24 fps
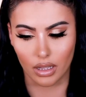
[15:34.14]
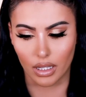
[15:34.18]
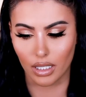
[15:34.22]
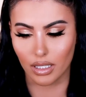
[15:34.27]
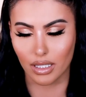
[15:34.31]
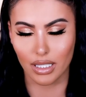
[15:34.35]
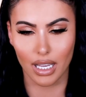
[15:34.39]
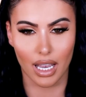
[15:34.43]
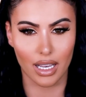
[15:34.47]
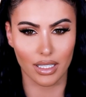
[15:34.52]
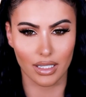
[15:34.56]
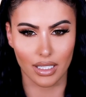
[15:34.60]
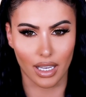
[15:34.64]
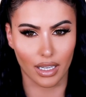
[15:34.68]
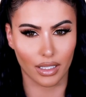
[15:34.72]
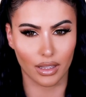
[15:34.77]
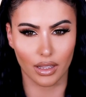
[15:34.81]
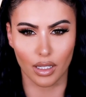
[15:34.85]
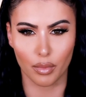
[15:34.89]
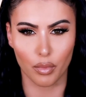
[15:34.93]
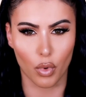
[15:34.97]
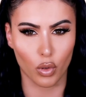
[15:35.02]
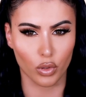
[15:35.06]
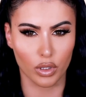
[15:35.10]
This has like
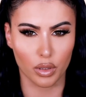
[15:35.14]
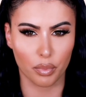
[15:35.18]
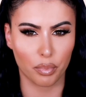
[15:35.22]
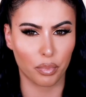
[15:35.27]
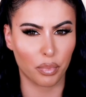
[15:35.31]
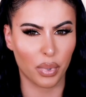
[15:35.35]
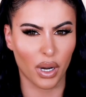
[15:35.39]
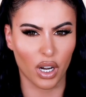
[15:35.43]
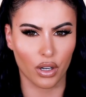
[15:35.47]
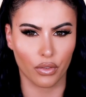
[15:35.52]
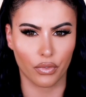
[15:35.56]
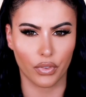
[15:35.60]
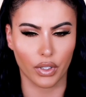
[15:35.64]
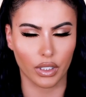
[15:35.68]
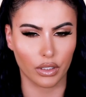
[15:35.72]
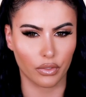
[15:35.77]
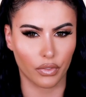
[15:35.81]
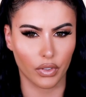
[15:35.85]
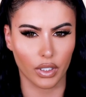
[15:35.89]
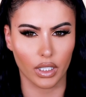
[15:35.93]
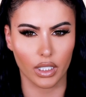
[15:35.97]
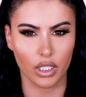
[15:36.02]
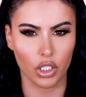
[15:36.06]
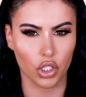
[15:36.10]
the most perfect
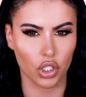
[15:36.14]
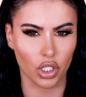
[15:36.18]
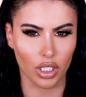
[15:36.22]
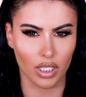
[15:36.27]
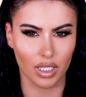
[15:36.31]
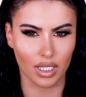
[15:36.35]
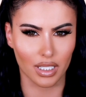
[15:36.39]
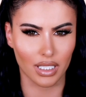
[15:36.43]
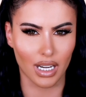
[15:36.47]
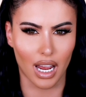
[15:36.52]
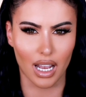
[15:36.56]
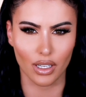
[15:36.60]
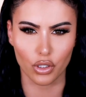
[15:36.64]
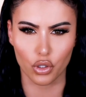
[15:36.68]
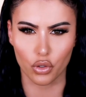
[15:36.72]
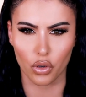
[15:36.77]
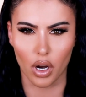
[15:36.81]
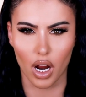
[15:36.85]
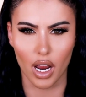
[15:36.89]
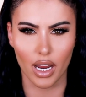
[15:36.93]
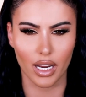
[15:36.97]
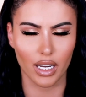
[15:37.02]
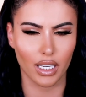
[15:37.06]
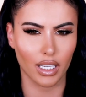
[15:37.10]
finish. It's not
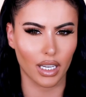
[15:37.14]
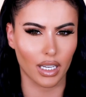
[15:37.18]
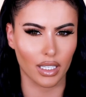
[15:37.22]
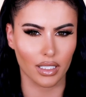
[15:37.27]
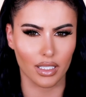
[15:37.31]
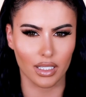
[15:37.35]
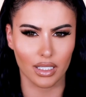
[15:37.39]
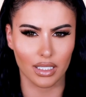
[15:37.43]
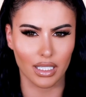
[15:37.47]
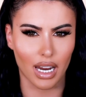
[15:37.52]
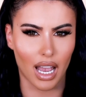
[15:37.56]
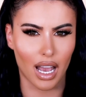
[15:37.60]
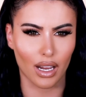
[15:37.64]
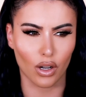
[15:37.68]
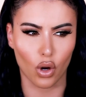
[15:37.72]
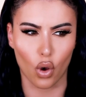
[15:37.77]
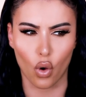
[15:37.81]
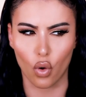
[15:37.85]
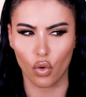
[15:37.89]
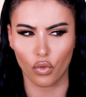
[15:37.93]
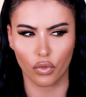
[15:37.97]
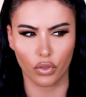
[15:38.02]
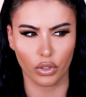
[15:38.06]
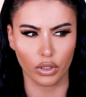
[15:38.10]
drying, it's not
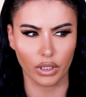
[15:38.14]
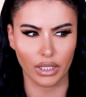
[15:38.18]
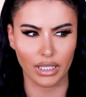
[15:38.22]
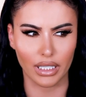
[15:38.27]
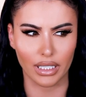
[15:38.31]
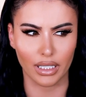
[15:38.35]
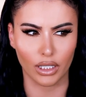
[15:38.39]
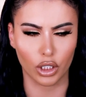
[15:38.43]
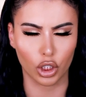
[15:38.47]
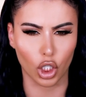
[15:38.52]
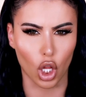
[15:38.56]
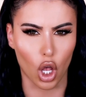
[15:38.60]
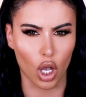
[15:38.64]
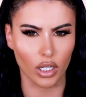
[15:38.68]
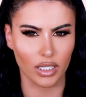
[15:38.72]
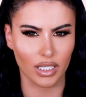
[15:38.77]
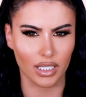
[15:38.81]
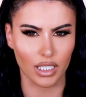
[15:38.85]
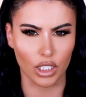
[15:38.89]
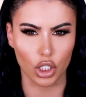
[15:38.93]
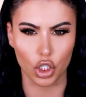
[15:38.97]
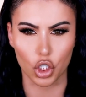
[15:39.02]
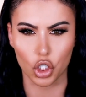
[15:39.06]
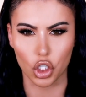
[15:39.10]
overly
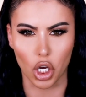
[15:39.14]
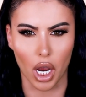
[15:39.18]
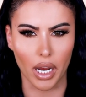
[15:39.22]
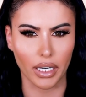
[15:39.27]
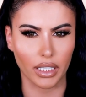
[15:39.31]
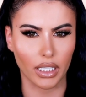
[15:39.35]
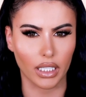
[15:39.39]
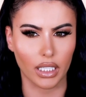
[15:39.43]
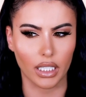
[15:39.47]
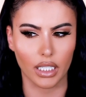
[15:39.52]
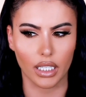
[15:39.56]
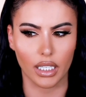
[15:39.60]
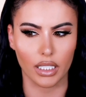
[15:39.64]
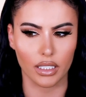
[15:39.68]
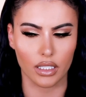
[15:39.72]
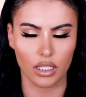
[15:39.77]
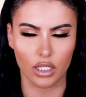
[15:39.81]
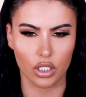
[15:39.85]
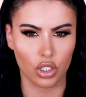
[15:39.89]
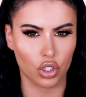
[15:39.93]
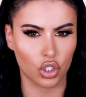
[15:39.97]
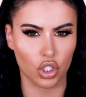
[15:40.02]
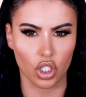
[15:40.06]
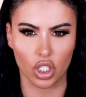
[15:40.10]
glossy, shiny,
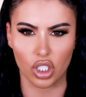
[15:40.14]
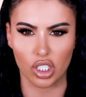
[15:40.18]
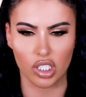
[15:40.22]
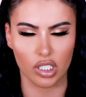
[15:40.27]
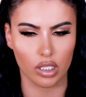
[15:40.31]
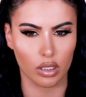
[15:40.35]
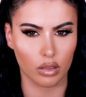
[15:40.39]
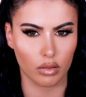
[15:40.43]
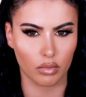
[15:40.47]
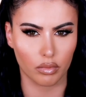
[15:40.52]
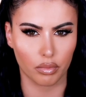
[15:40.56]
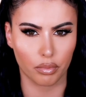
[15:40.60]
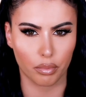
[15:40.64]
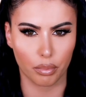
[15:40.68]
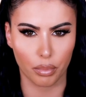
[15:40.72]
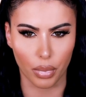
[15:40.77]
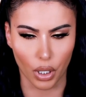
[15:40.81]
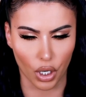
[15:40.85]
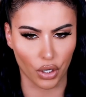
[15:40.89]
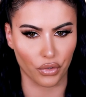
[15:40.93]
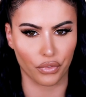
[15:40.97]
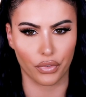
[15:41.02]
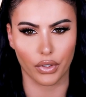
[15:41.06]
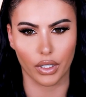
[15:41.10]
it's just
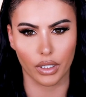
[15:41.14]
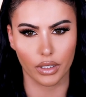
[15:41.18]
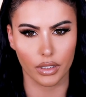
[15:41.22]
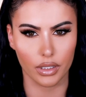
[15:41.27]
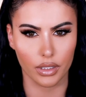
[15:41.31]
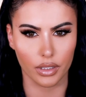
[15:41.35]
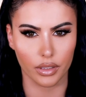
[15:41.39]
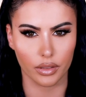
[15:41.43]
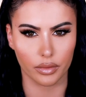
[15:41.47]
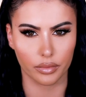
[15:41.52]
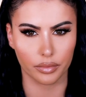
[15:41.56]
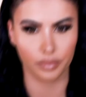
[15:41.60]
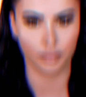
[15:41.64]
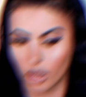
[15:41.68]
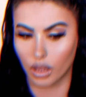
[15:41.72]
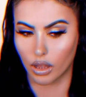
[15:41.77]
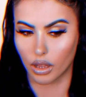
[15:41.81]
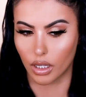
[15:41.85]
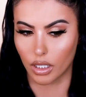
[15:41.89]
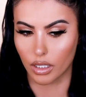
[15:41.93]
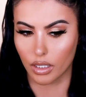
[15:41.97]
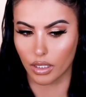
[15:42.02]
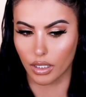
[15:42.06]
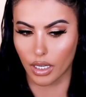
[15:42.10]
perfect.
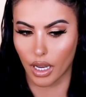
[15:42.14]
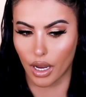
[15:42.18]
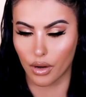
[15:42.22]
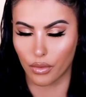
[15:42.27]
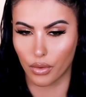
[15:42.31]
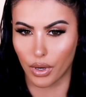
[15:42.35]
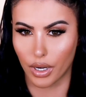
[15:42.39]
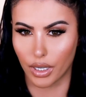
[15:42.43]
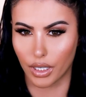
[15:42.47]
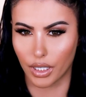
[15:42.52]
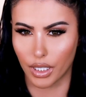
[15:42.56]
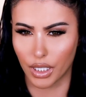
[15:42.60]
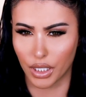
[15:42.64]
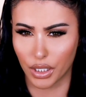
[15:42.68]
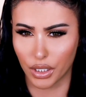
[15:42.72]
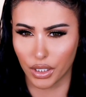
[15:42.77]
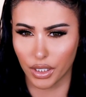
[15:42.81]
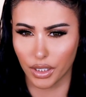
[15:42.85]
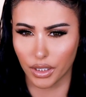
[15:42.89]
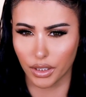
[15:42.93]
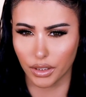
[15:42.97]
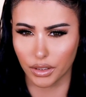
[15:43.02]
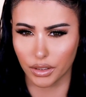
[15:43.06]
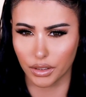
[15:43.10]
This guy right
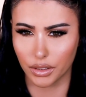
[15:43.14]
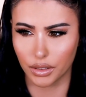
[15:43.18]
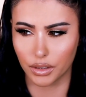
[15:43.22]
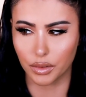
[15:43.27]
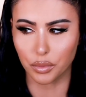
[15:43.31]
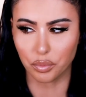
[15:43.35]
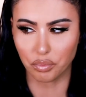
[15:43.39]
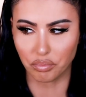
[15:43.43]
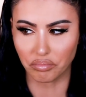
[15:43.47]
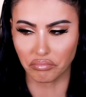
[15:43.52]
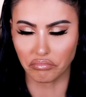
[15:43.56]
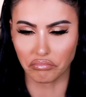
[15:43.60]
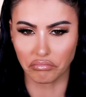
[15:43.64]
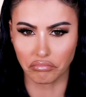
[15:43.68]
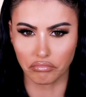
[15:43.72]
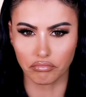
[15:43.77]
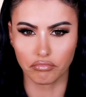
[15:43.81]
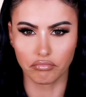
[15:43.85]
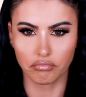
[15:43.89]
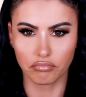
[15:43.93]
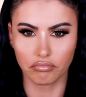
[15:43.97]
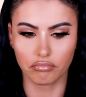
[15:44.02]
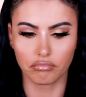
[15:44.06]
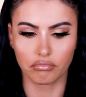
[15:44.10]
here,
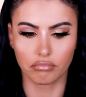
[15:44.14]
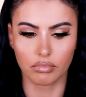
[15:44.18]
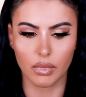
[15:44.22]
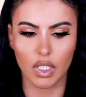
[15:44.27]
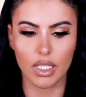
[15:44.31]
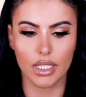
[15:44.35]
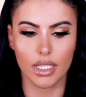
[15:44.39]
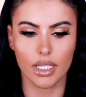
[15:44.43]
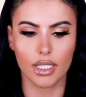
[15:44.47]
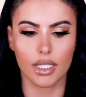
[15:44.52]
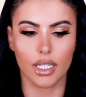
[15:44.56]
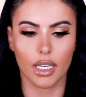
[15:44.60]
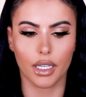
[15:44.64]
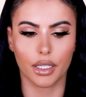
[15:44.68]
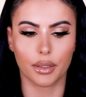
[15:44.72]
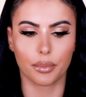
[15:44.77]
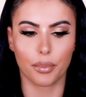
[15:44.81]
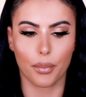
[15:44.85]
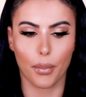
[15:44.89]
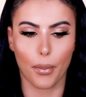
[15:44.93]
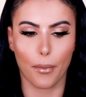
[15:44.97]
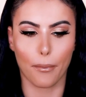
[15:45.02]
this is it.